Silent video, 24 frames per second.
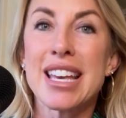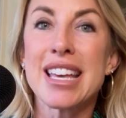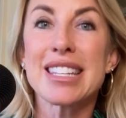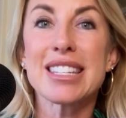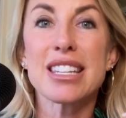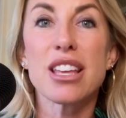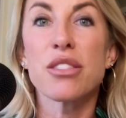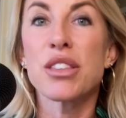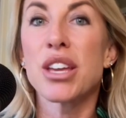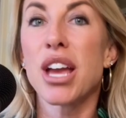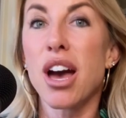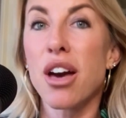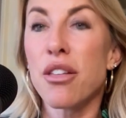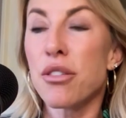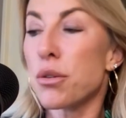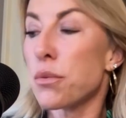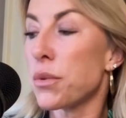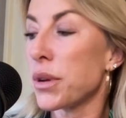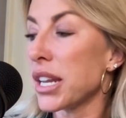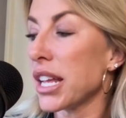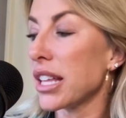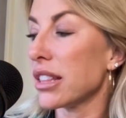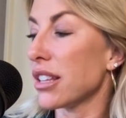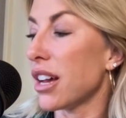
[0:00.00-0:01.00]
Now, the other
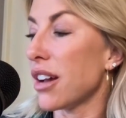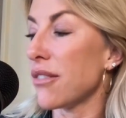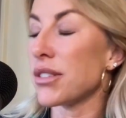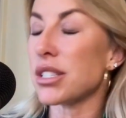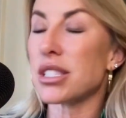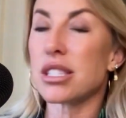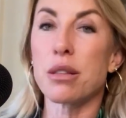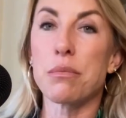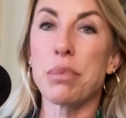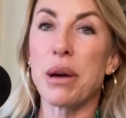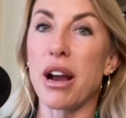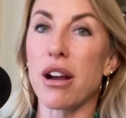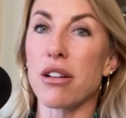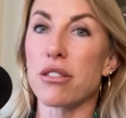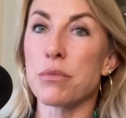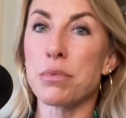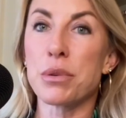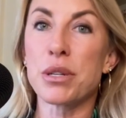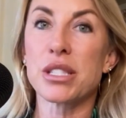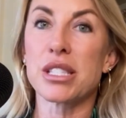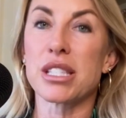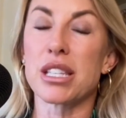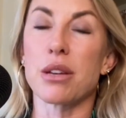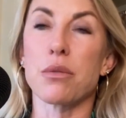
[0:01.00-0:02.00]
one I love is The Power of the
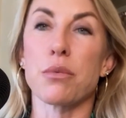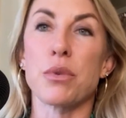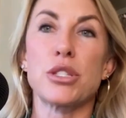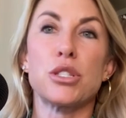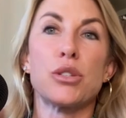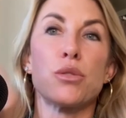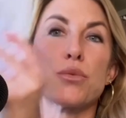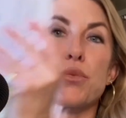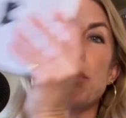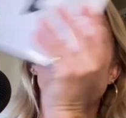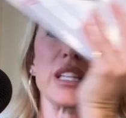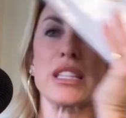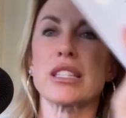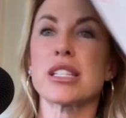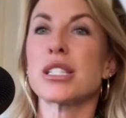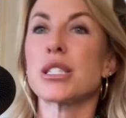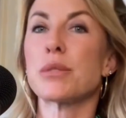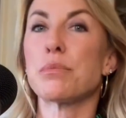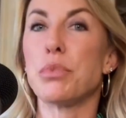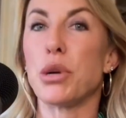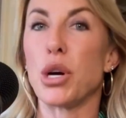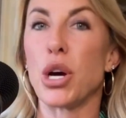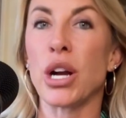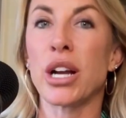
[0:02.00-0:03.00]
Pussy. When you read
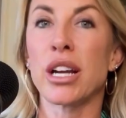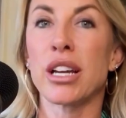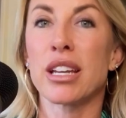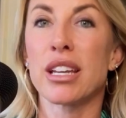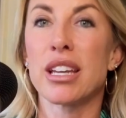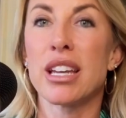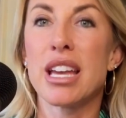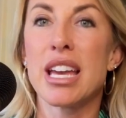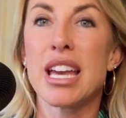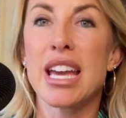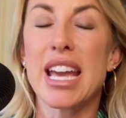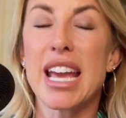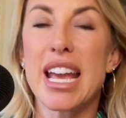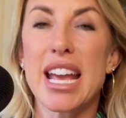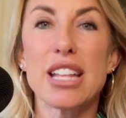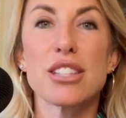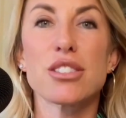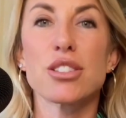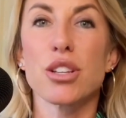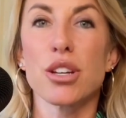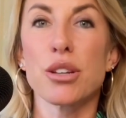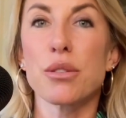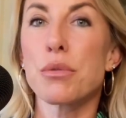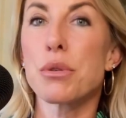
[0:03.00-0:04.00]
this book,
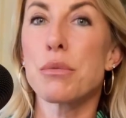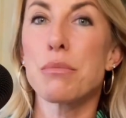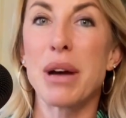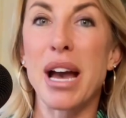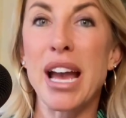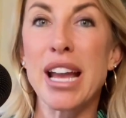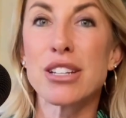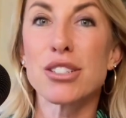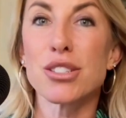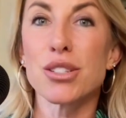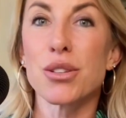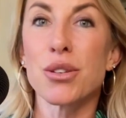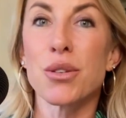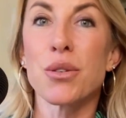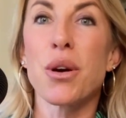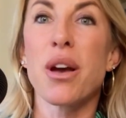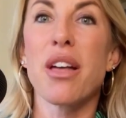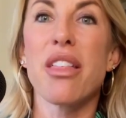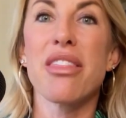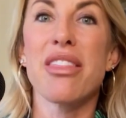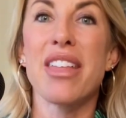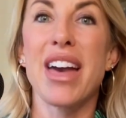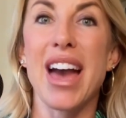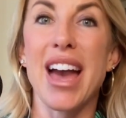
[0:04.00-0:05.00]
it's going to remind you
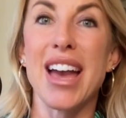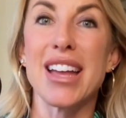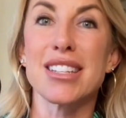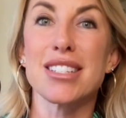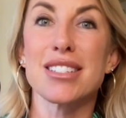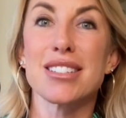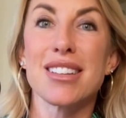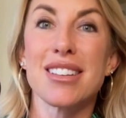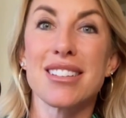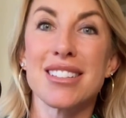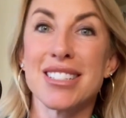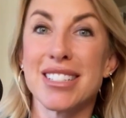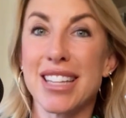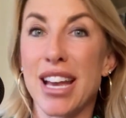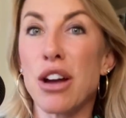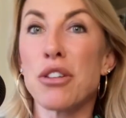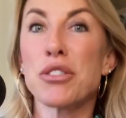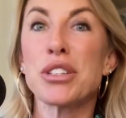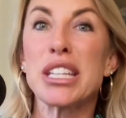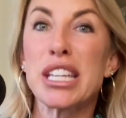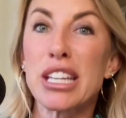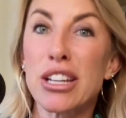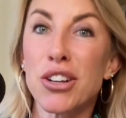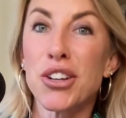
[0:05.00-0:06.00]
that
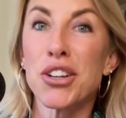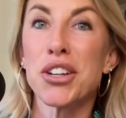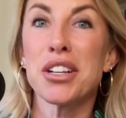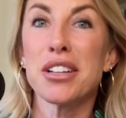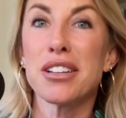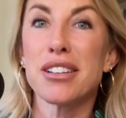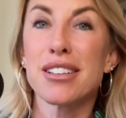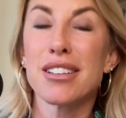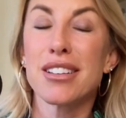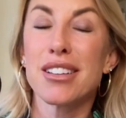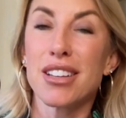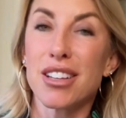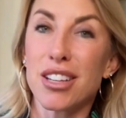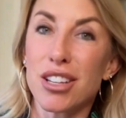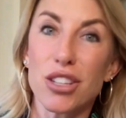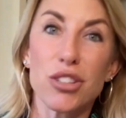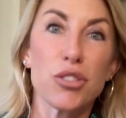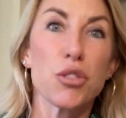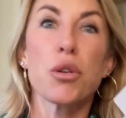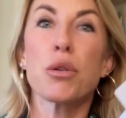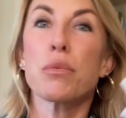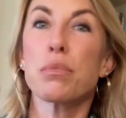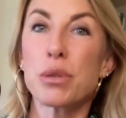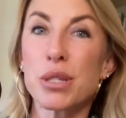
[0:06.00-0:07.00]
down here,
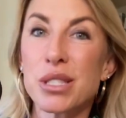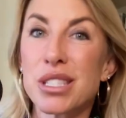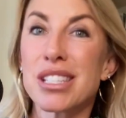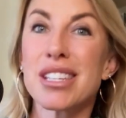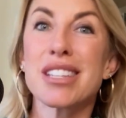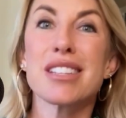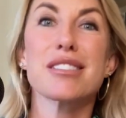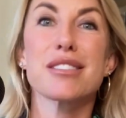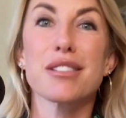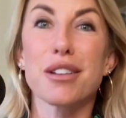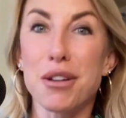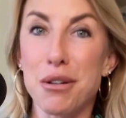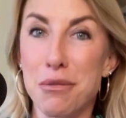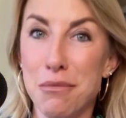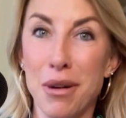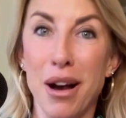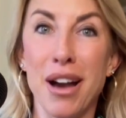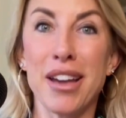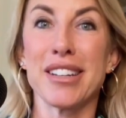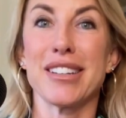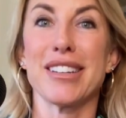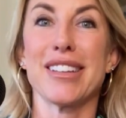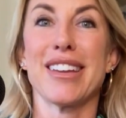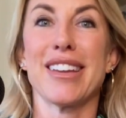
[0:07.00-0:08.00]
your pussy is a
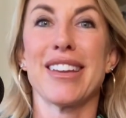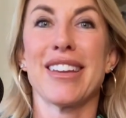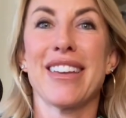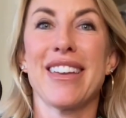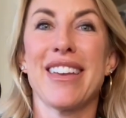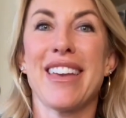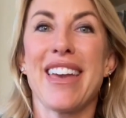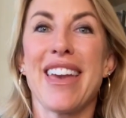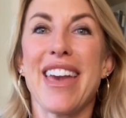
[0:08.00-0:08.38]
commodity.